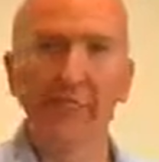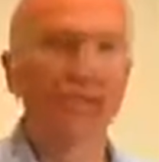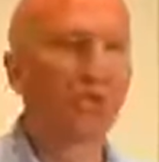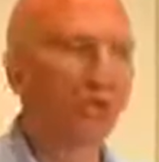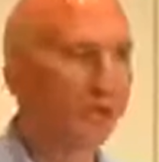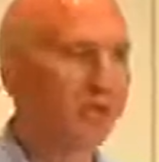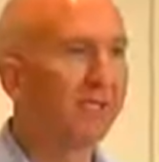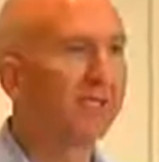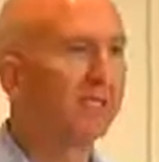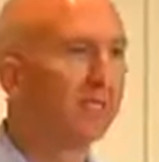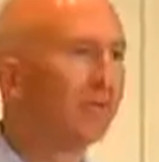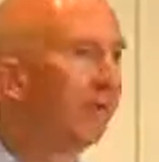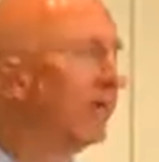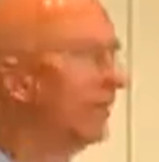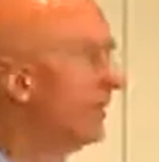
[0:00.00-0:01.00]
Don't
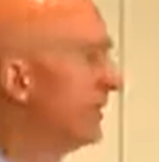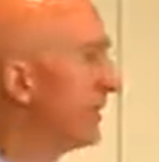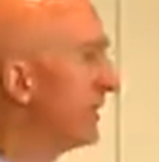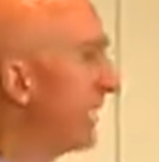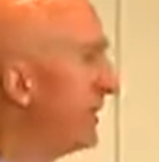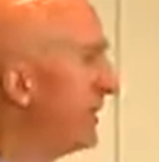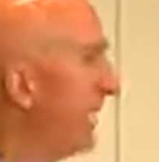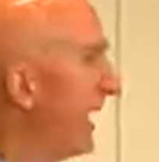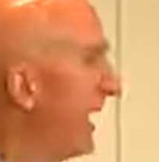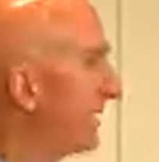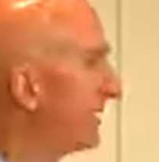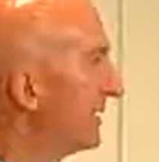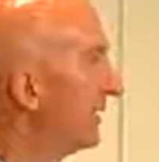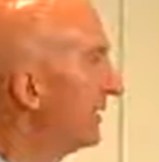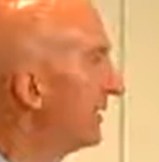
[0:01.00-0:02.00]
consider the newsletter
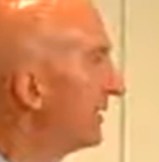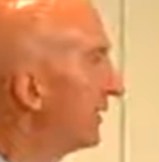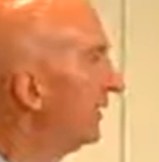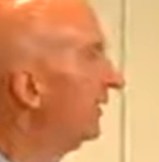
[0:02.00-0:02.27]
task done until